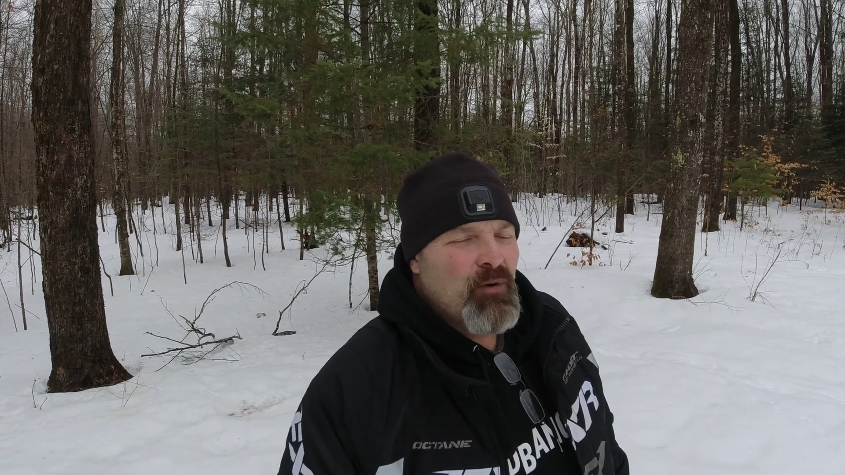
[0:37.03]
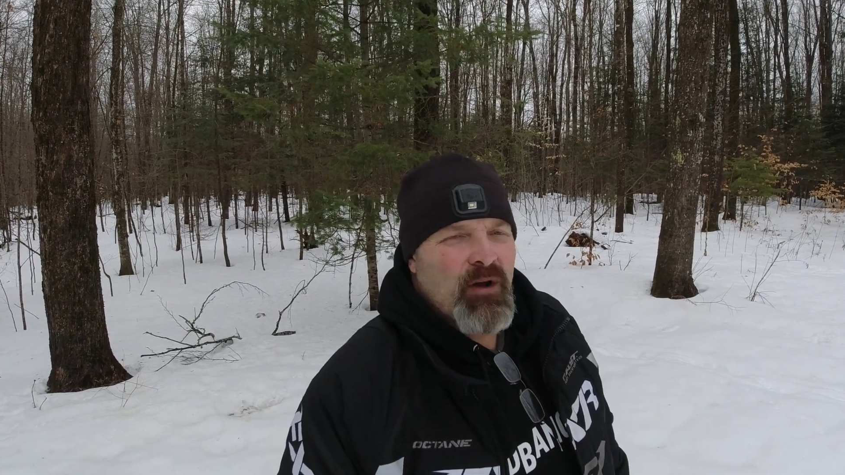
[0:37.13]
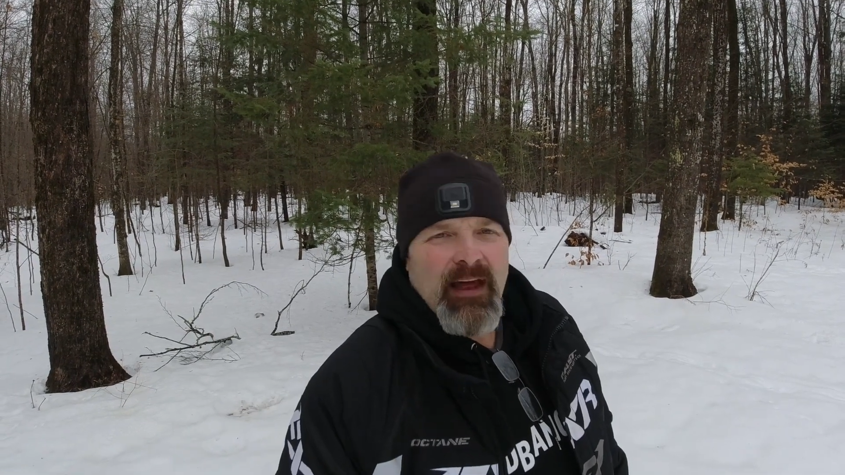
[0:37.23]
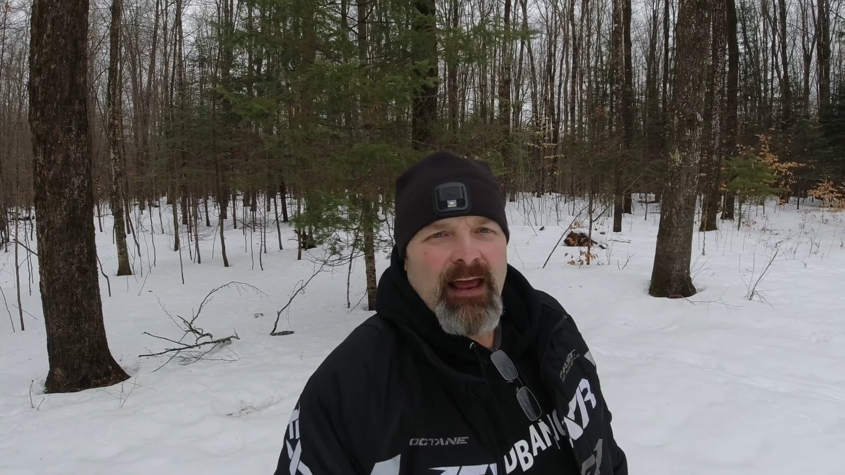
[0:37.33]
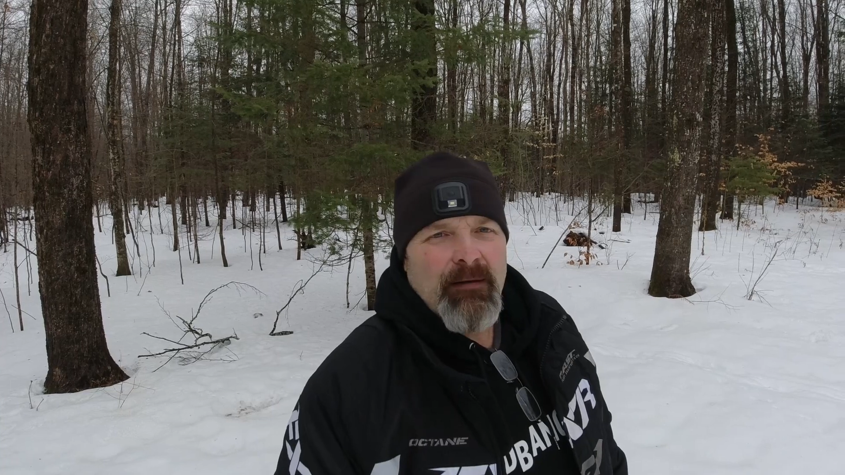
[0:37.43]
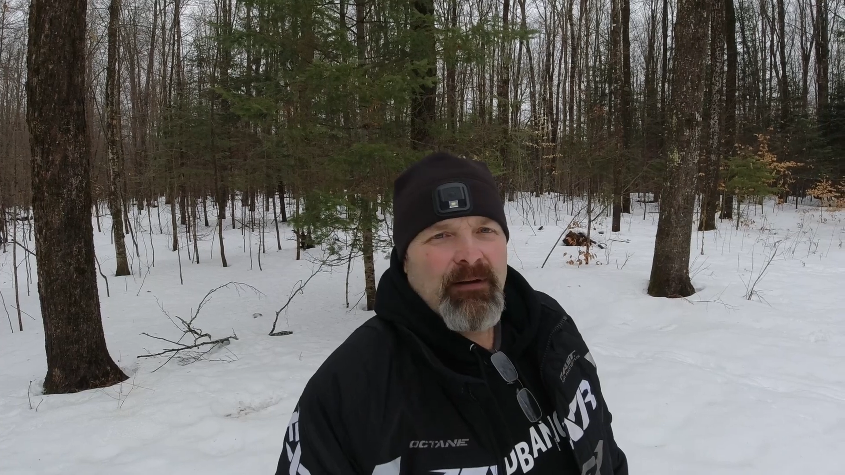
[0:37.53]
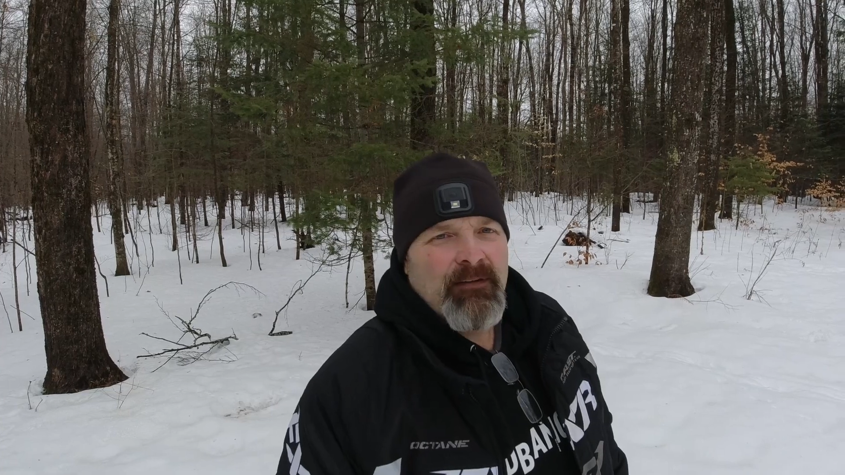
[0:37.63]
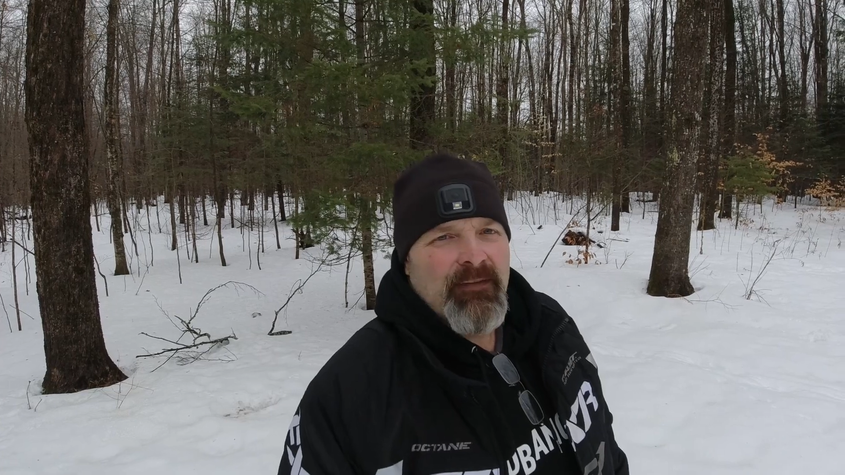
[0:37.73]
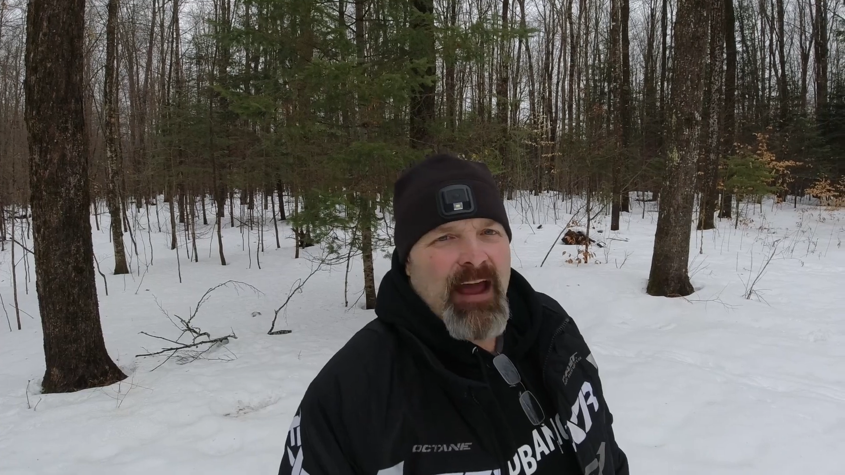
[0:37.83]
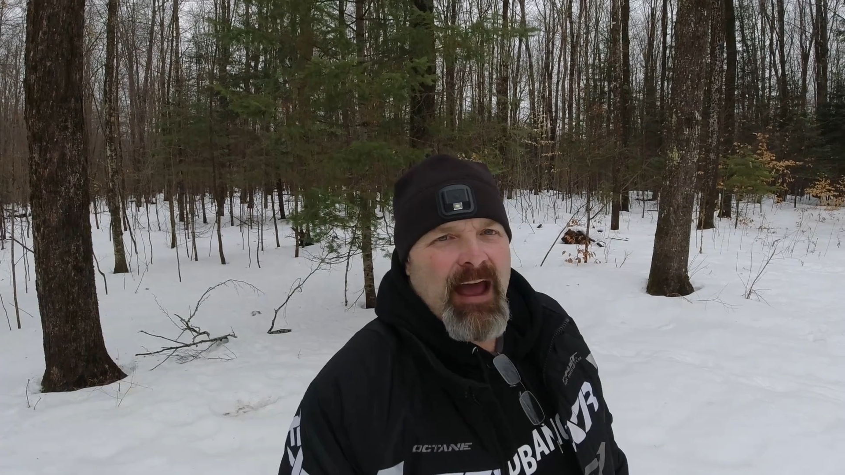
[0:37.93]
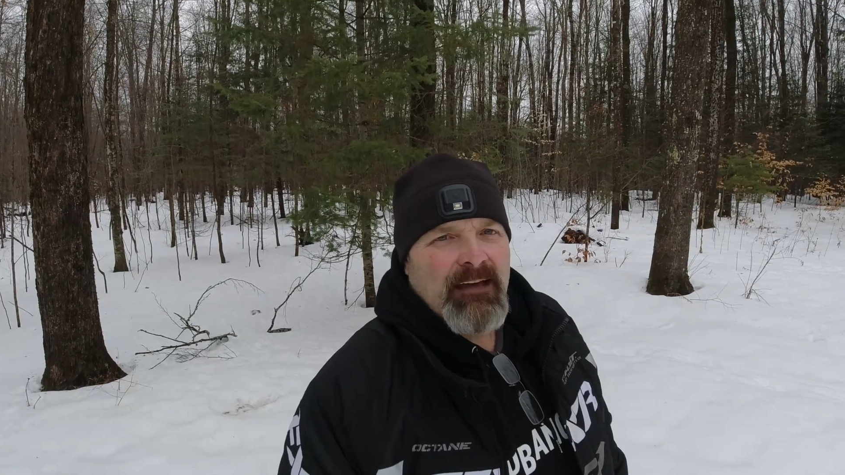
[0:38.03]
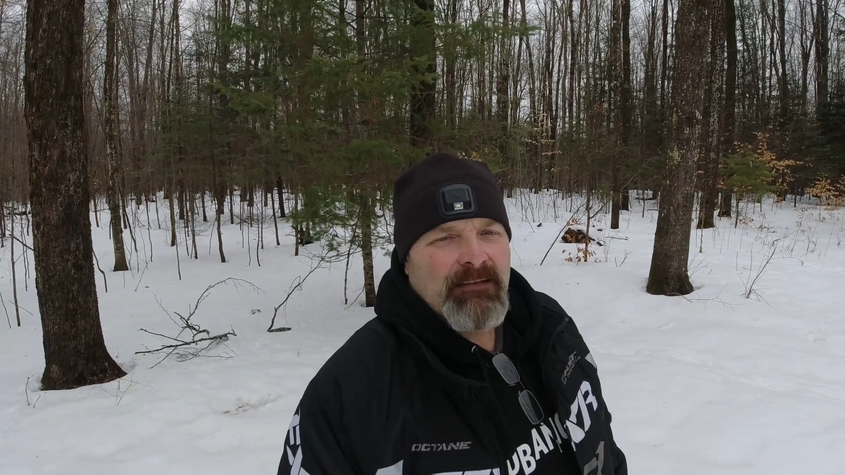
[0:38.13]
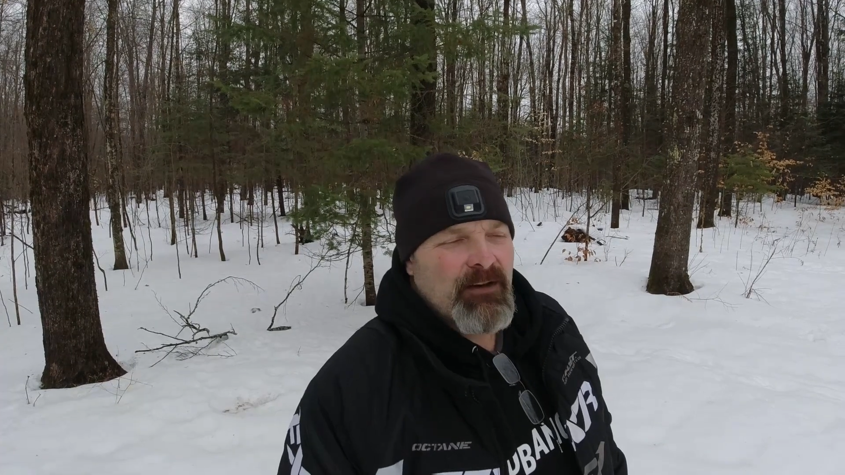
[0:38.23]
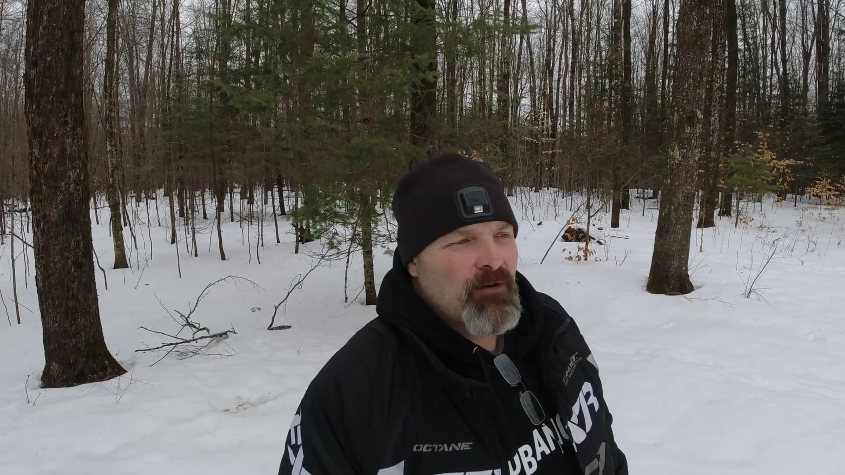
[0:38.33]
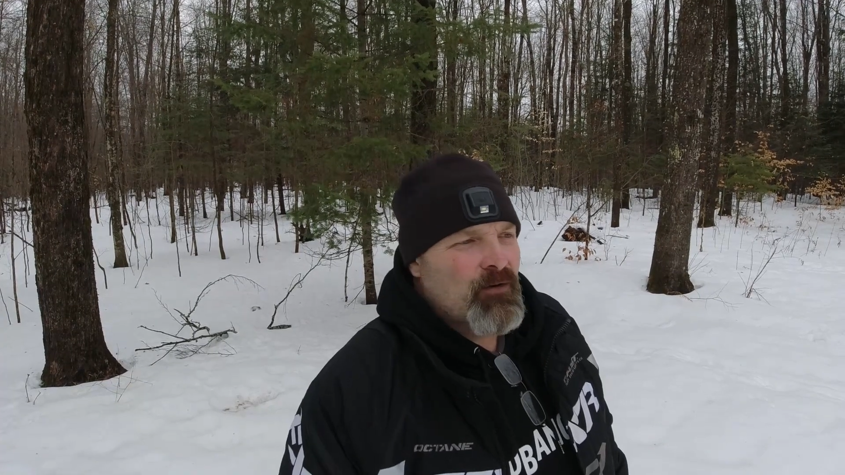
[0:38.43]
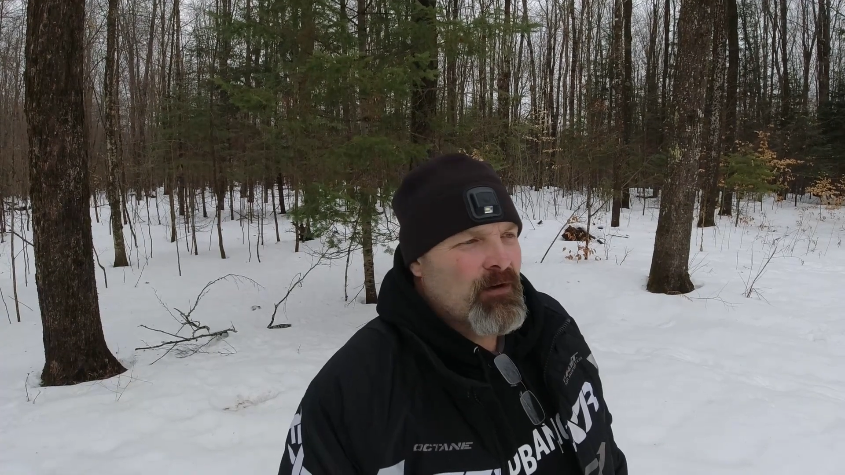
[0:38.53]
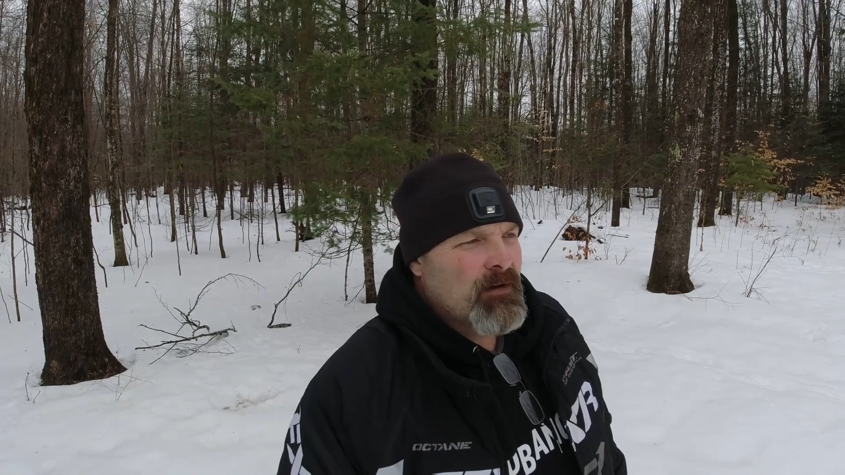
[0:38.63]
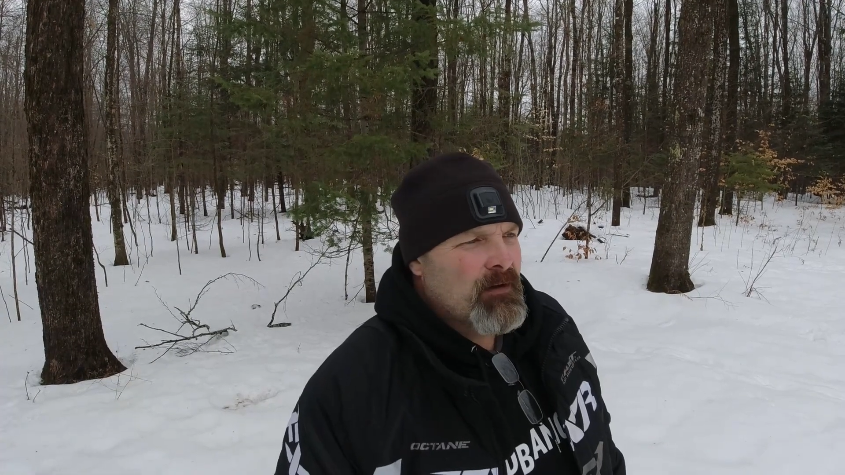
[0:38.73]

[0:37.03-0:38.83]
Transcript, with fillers: boy, that happened fast too.